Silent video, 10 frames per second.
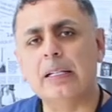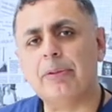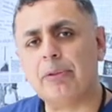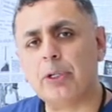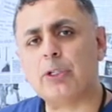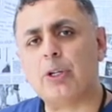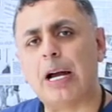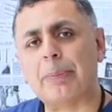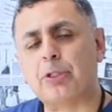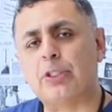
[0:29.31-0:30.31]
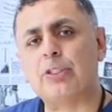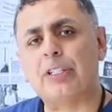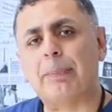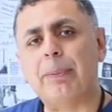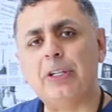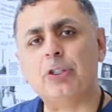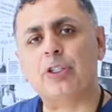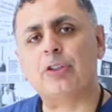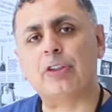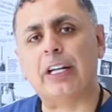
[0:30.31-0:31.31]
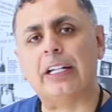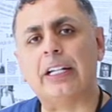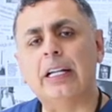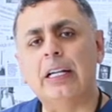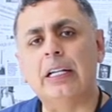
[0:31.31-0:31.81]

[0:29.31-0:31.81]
The first options that patients can